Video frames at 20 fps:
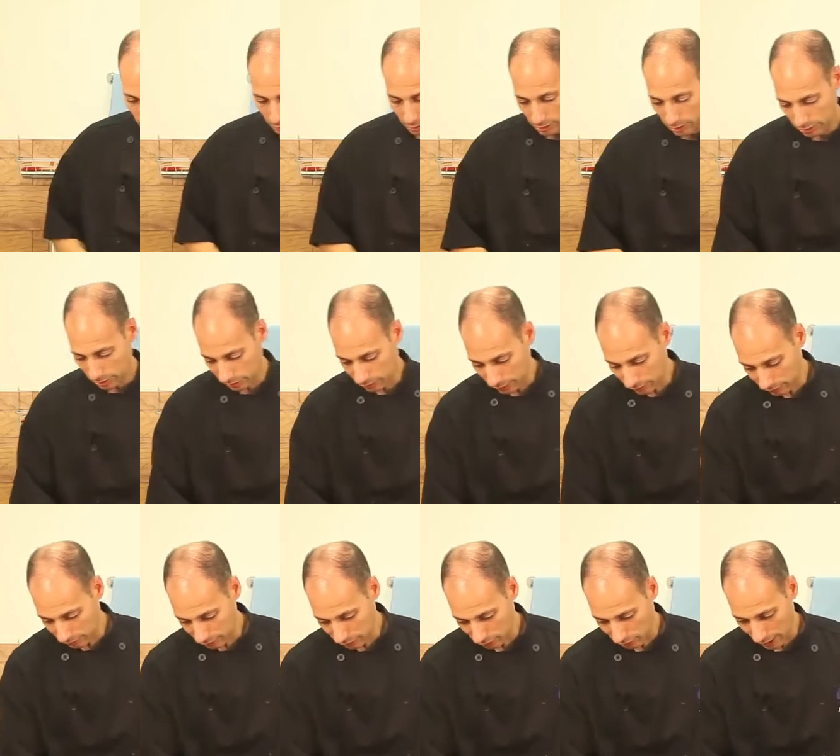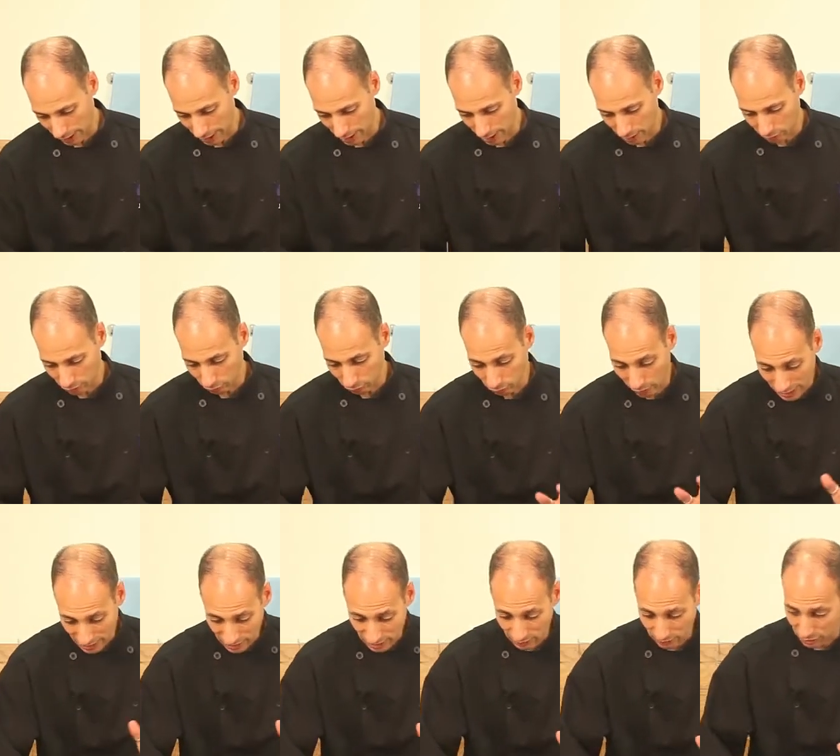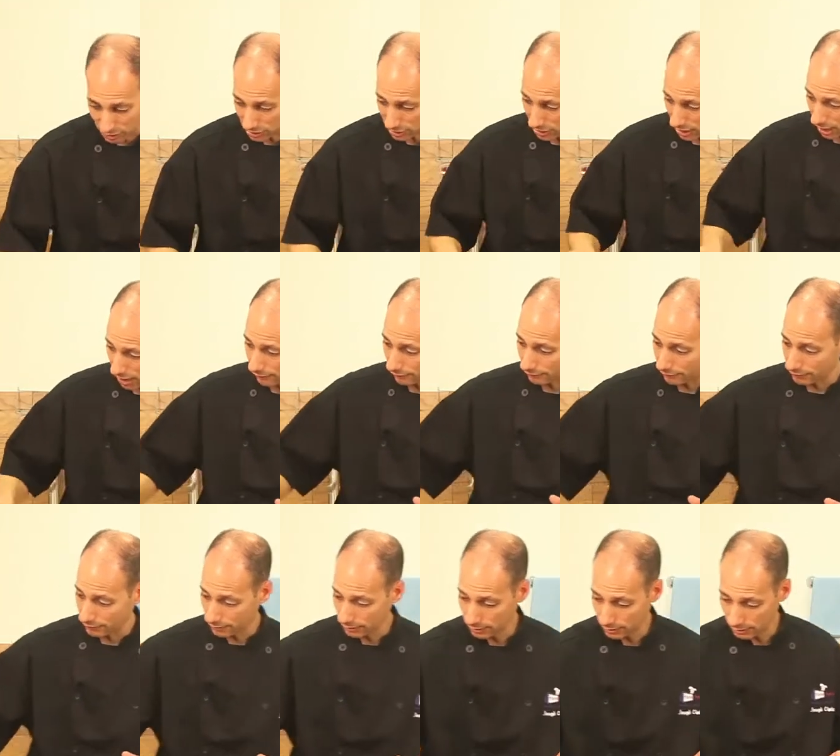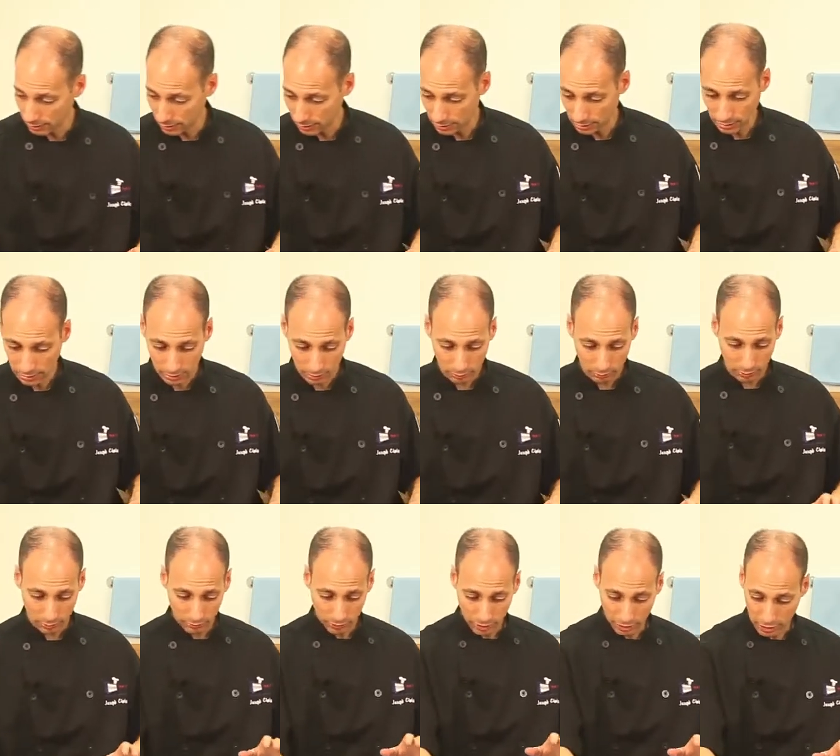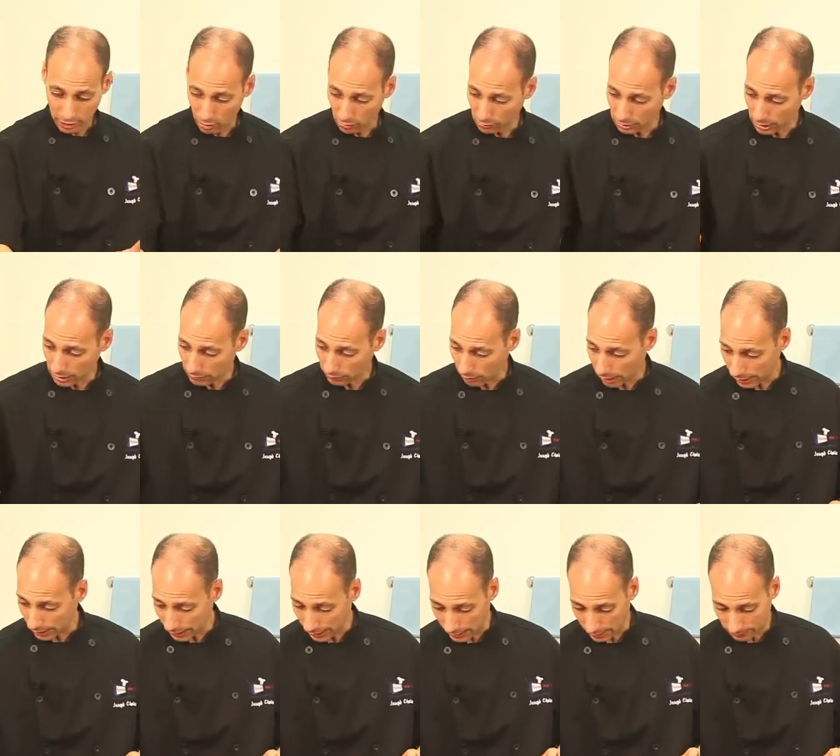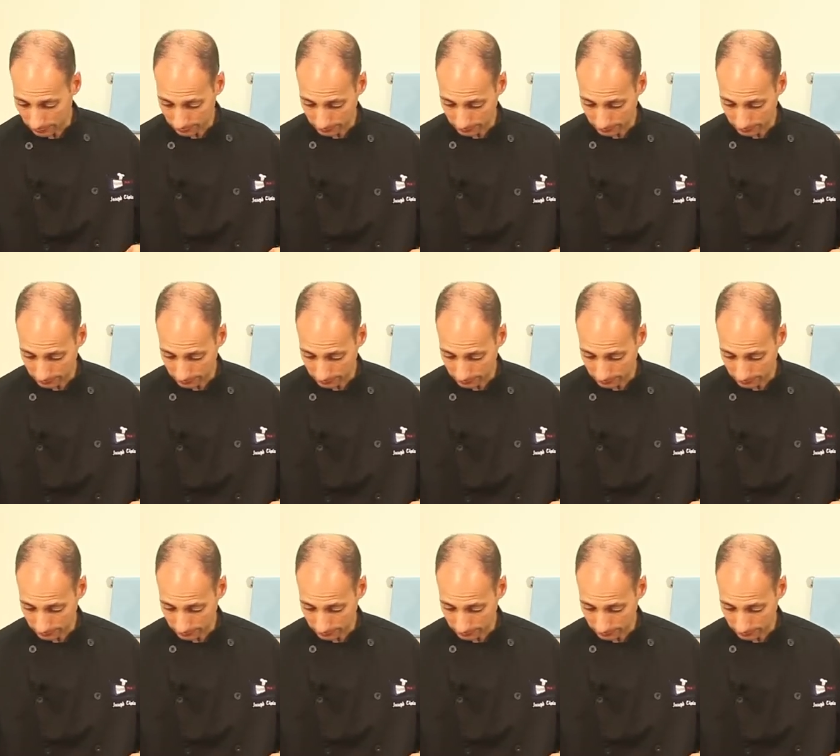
we're just going to leave this right here. The rest of the stuff we really don't need right now.